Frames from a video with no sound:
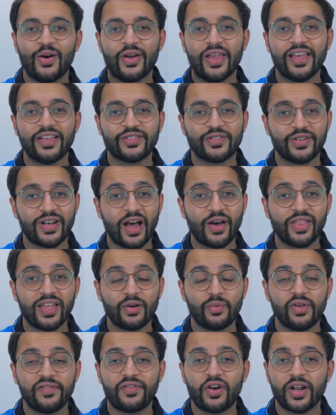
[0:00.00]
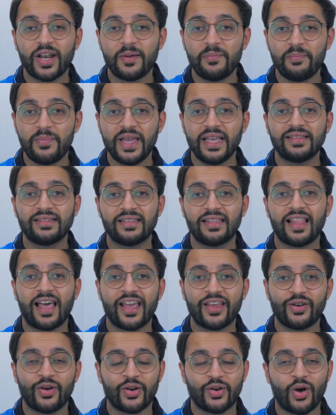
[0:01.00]
Okay, so now that we've got a
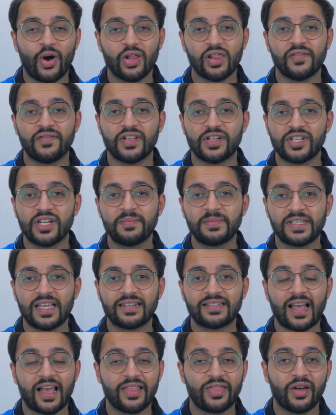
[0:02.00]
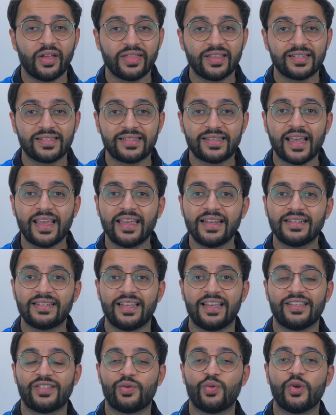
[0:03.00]
baseline on all of the chipsets, I thought the second
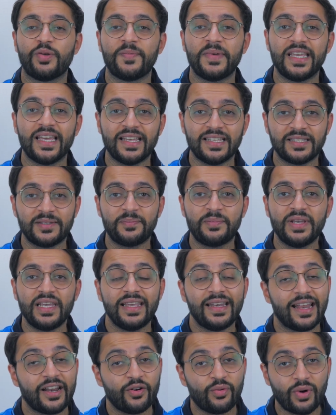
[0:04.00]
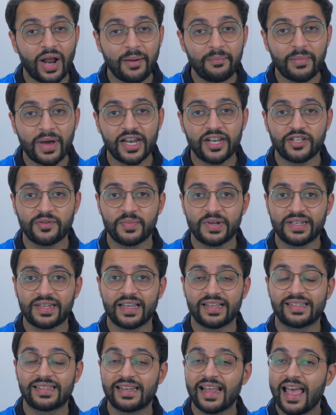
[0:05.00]
test would be a speed and RAM management
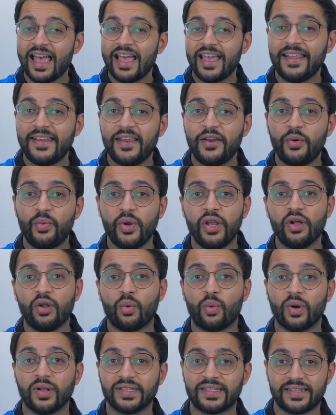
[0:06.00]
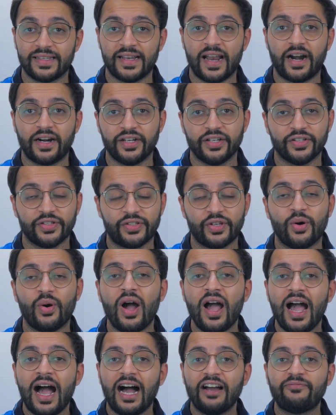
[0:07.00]
test in a real-world scenario.
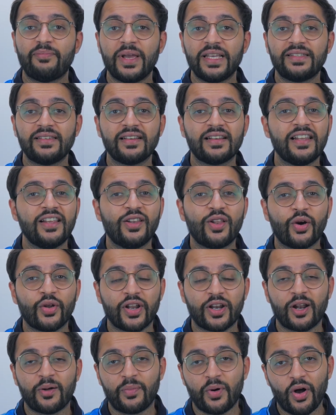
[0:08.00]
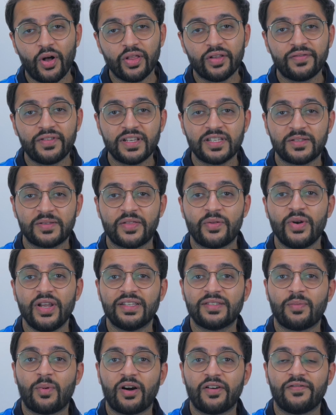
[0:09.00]
So I've basically loaded up all of these three
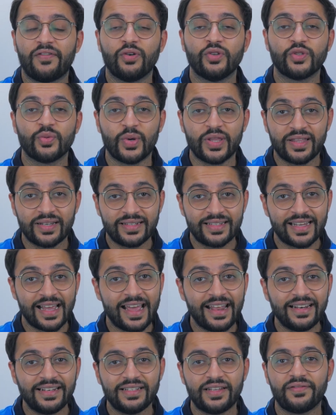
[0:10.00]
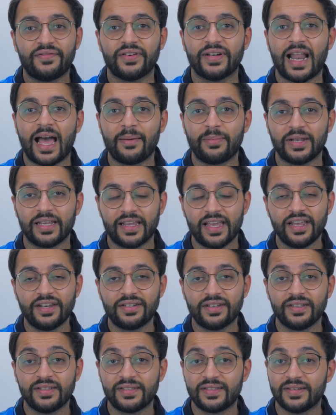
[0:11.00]
smartphones with 10 different
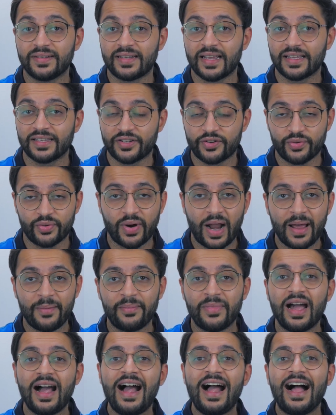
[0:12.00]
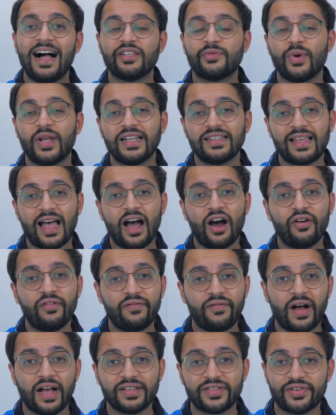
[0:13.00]
applications to test RAM, as well as how
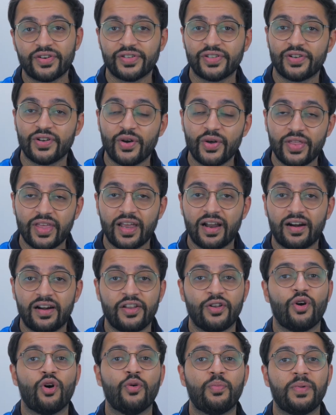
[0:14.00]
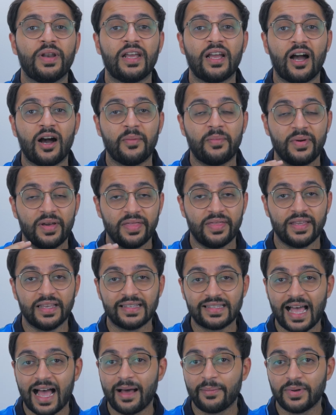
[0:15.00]
fast or slow they are in opening up
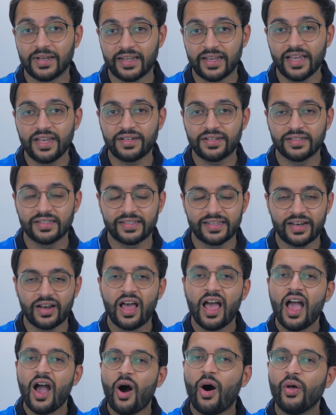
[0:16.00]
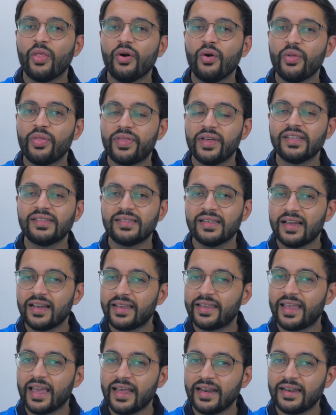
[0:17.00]
these applications. And although this
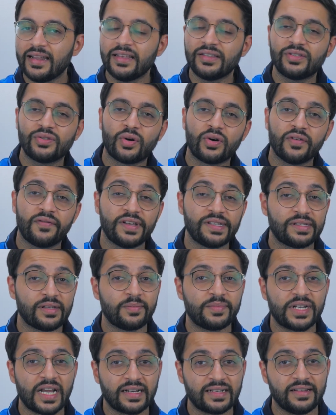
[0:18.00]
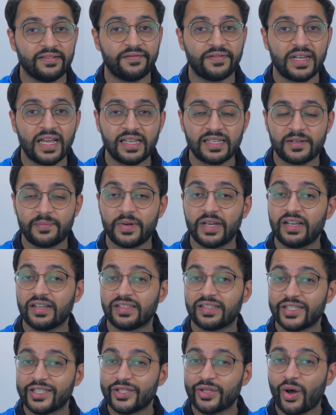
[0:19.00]
again is sort of a subjective test,
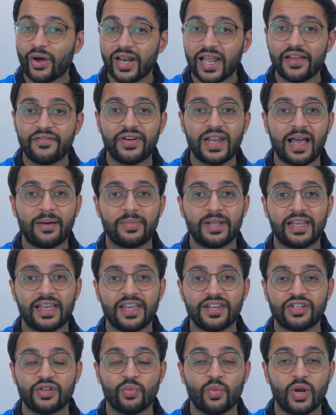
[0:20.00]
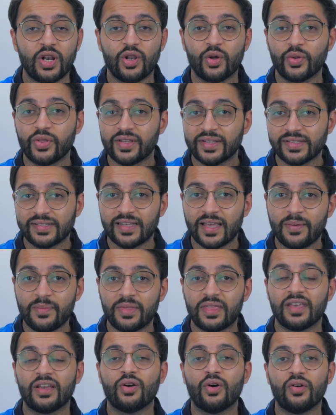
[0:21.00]
because not every application will load the
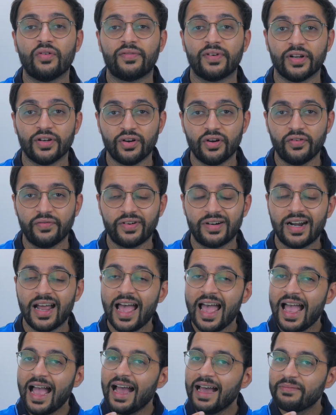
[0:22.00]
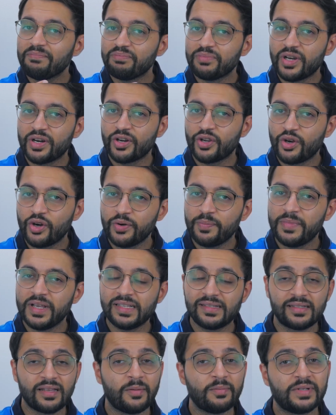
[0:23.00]
same thing over and over, and there could be
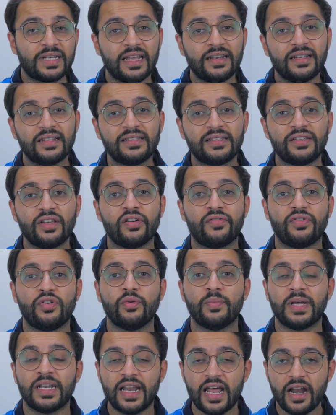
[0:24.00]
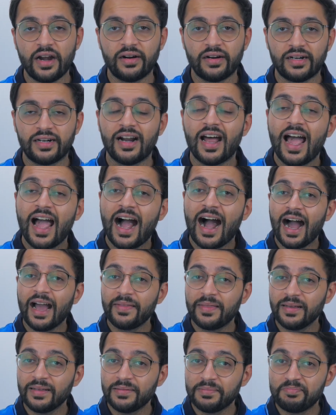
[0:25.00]
some tendency of human error,
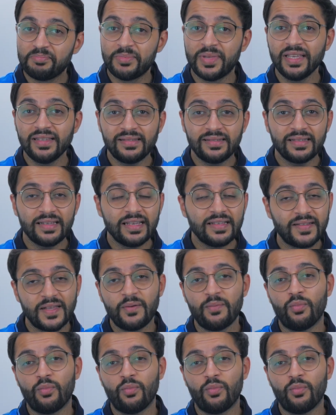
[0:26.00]
I think this is a